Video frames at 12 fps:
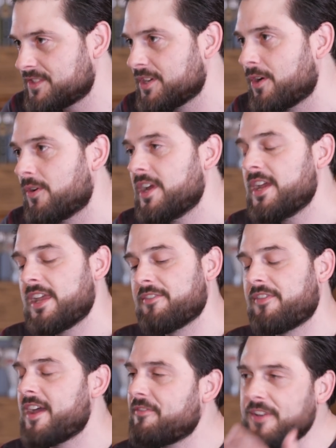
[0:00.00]
So
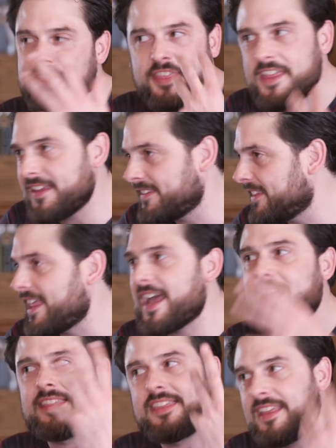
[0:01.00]
if everything's
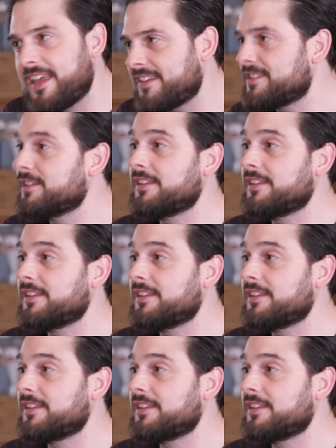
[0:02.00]
like this,